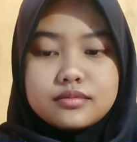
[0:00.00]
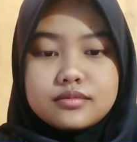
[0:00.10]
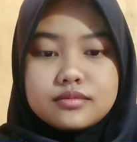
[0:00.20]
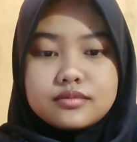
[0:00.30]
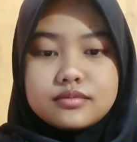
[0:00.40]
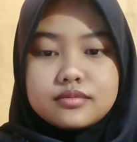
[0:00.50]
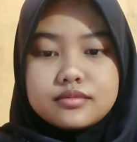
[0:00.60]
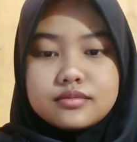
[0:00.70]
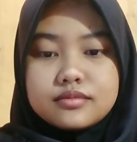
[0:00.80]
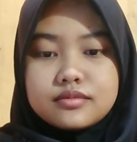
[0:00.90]
While we were
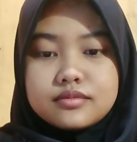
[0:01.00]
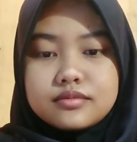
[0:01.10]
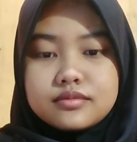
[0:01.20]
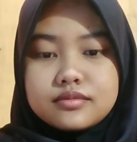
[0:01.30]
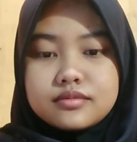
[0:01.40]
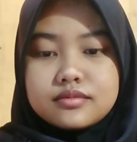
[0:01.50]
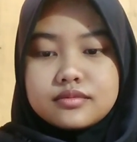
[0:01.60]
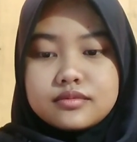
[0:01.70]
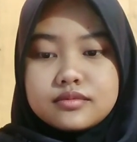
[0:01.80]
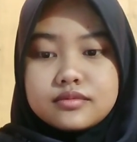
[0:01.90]
talking,
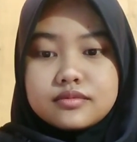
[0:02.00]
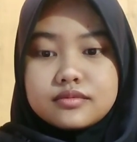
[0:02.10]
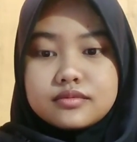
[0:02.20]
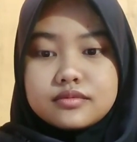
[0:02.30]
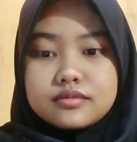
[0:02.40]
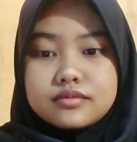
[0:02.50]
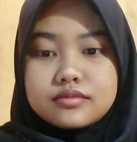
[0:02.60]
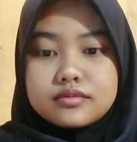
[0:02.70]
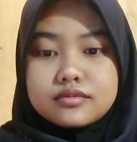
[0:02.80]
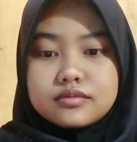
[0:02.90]
another friend wandered
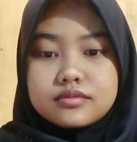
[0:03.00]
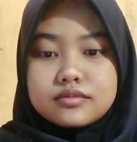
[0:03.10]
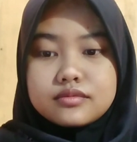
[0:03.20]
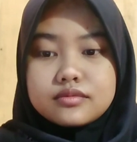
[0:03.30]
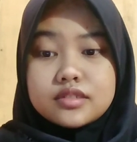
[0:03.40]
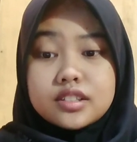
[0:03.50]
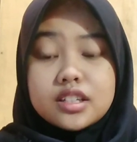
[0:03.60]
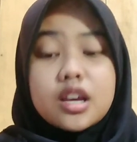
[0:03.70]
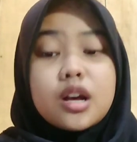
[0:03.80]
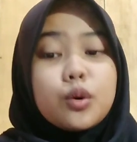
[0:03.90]
up the aisle.
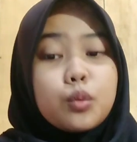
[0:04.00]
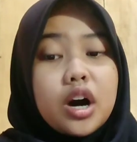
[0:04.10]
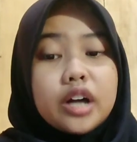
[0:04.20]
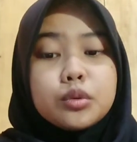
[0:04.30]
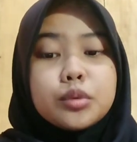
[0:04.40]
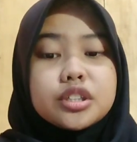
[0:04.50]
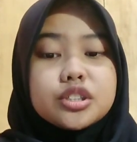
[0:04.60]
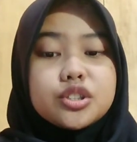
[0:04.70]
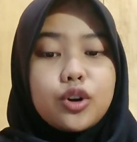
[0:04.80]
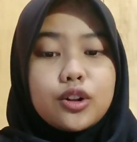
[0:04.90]
While we were
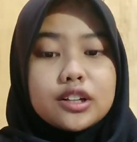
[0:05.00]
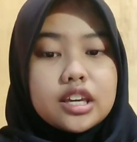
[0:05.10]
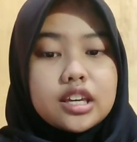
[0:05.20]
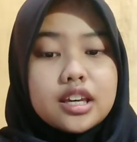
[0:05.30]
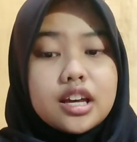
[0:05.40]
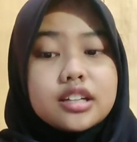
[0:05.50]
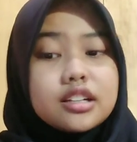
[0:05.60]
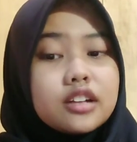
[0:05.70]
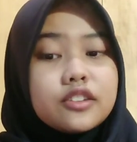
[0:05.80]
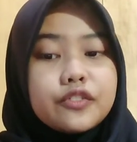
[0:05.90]
talking,
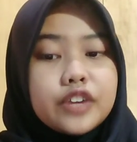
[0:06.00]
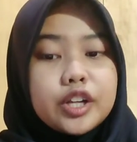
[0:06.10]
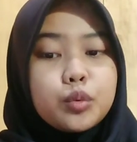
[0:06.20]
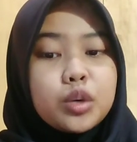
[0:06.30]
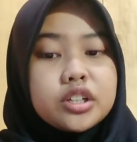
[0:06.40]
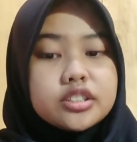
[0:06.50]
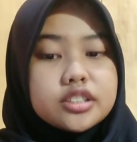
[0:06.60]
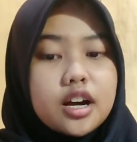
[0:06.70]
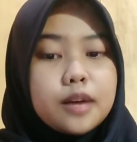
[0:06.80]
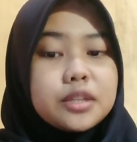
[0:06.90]
another friend
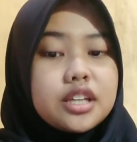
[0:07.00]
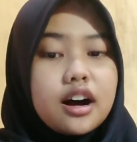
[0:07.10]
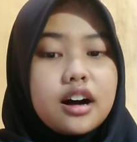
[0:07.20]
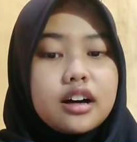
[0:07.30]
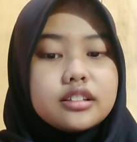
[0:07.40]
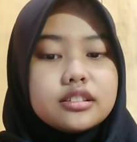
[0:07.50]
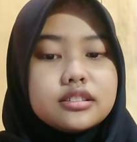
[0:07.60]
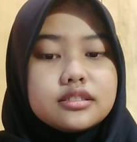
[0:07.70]
wandered up the aisle.